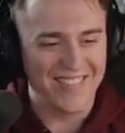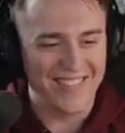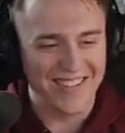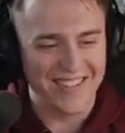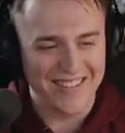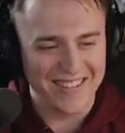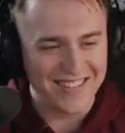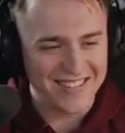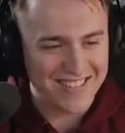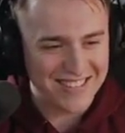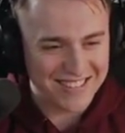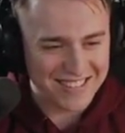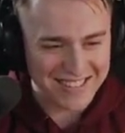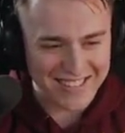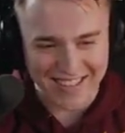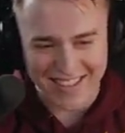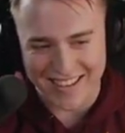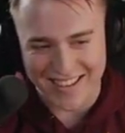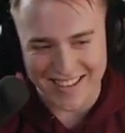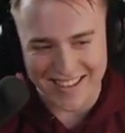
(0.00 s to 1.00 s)
what is
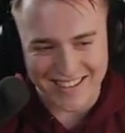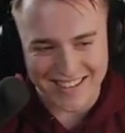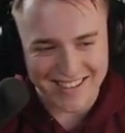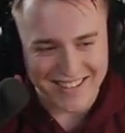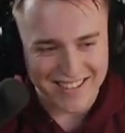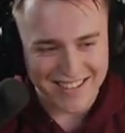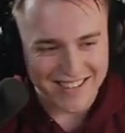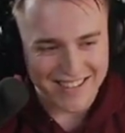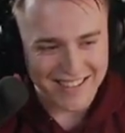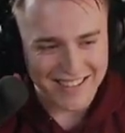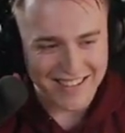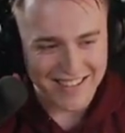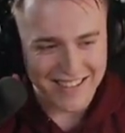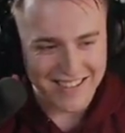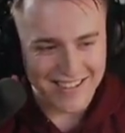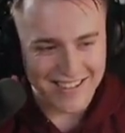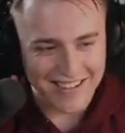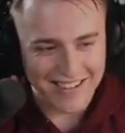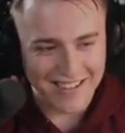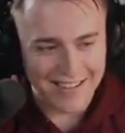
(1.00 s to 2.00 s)
that?
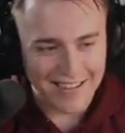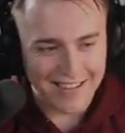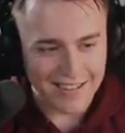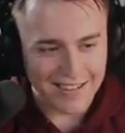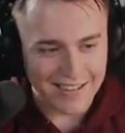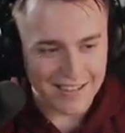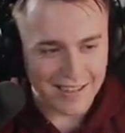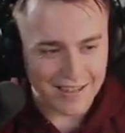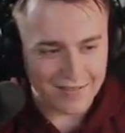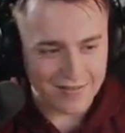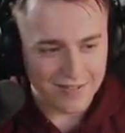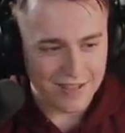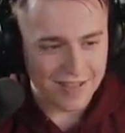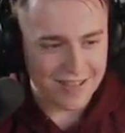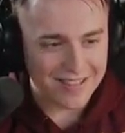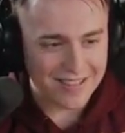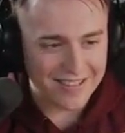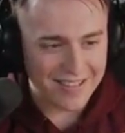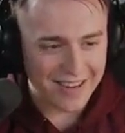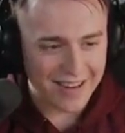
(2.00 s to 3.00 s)
God
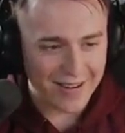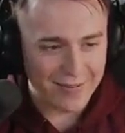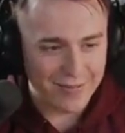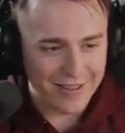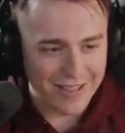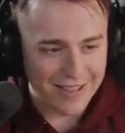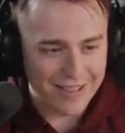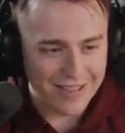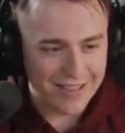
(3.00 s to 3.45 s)
fucking damn it.